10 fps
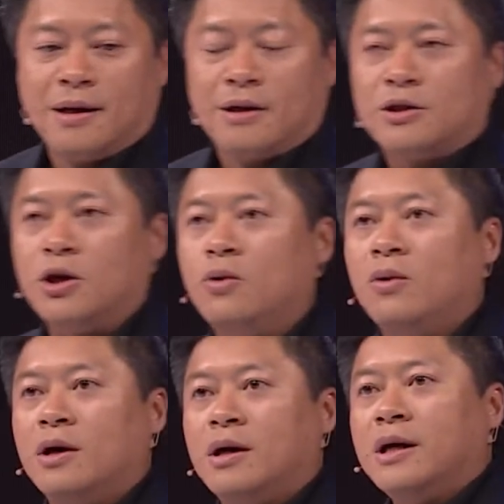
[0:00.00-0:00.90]
So
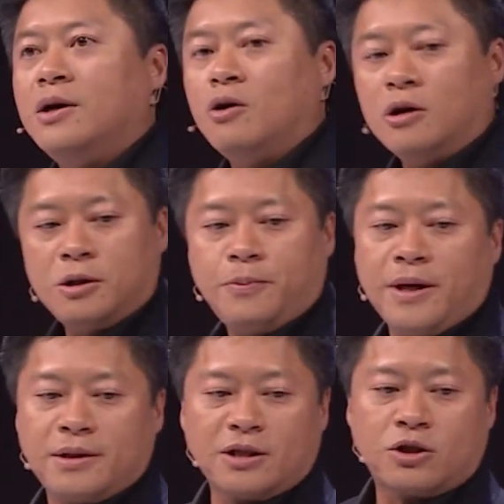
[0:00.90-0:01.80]
in order to be
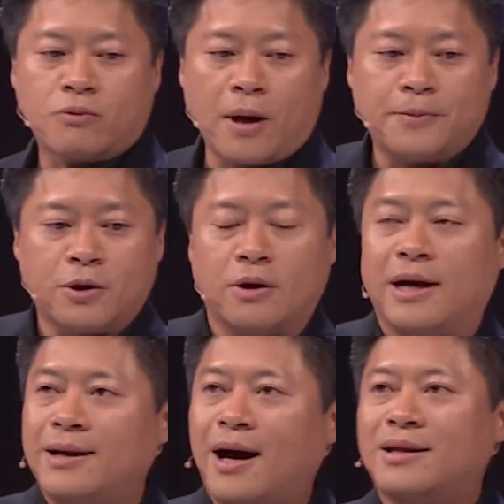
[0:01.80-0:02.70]
a disruptor
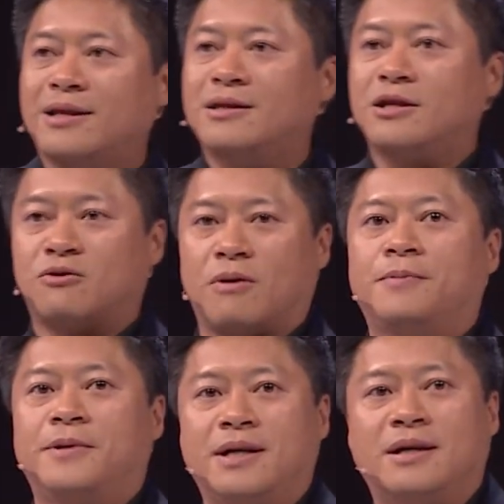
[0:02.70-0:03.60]
and not the
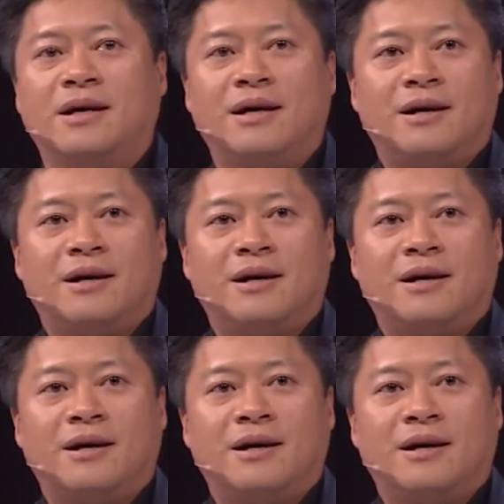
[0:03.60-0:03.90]
disrupted,